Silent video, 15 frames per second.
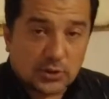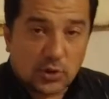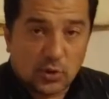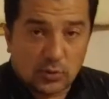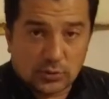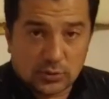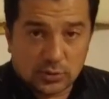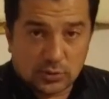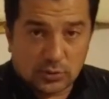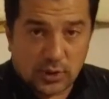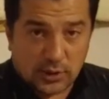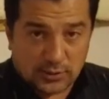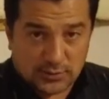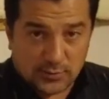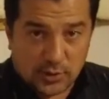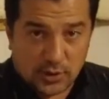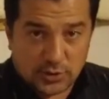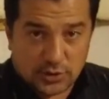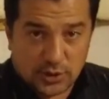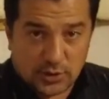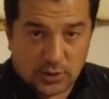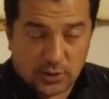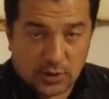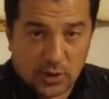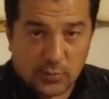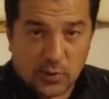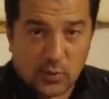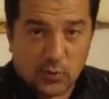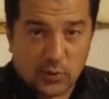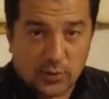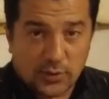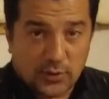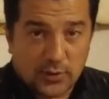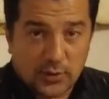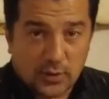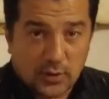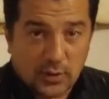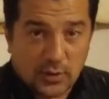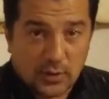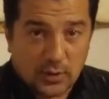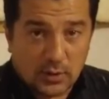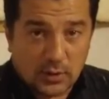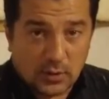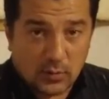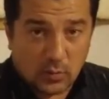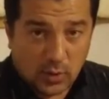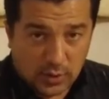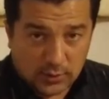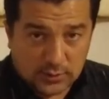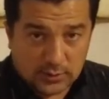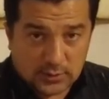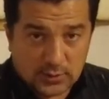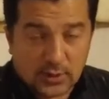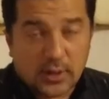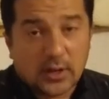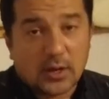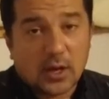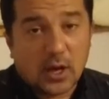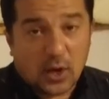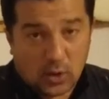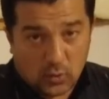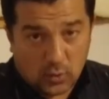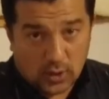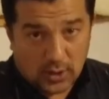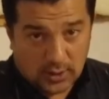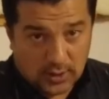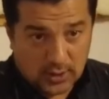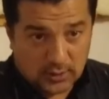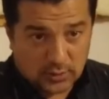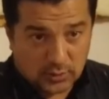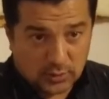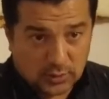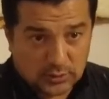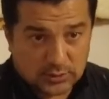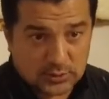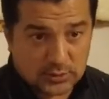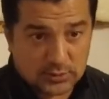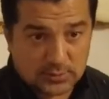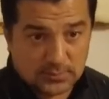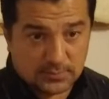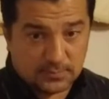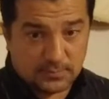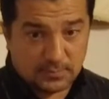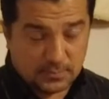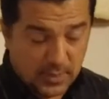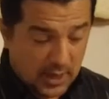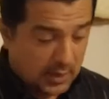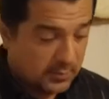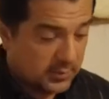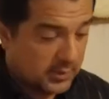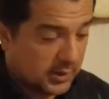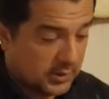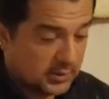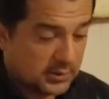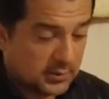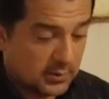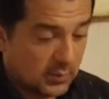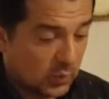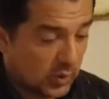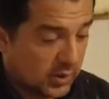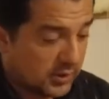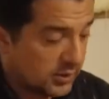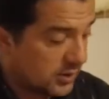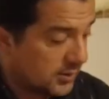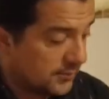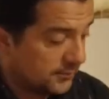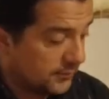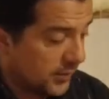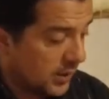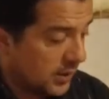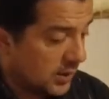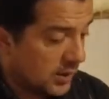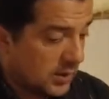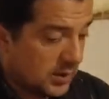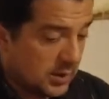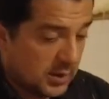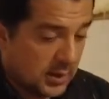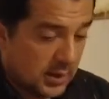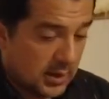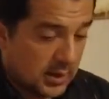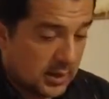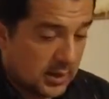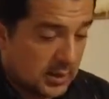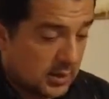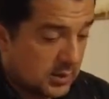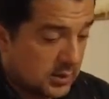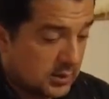go on to the next project and come up with what and how I can do this back plate with, and